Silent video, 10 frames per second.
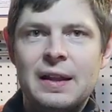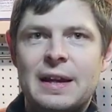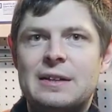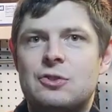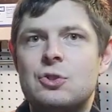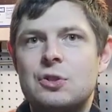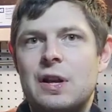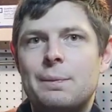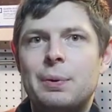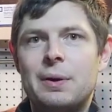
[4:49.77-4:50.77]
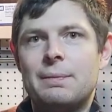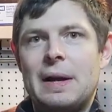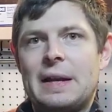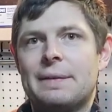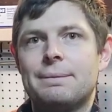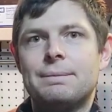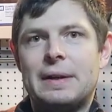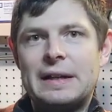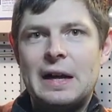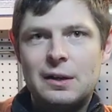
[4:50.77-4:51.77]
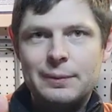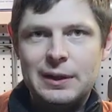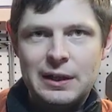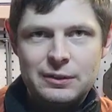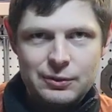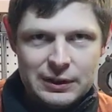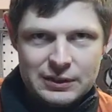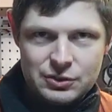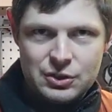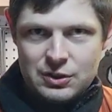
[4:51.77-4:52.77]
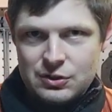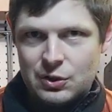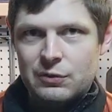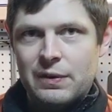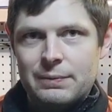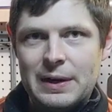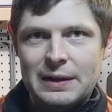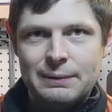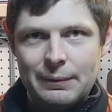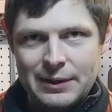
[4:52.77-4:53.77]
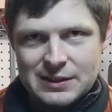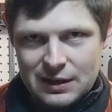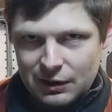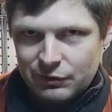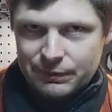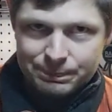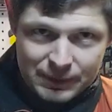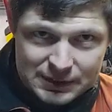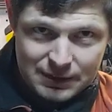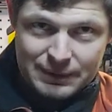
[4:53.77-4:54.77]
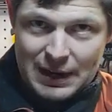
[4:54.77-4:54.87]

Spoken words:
That's usually I put my Garmin in reach, so if I'm riding by myself, something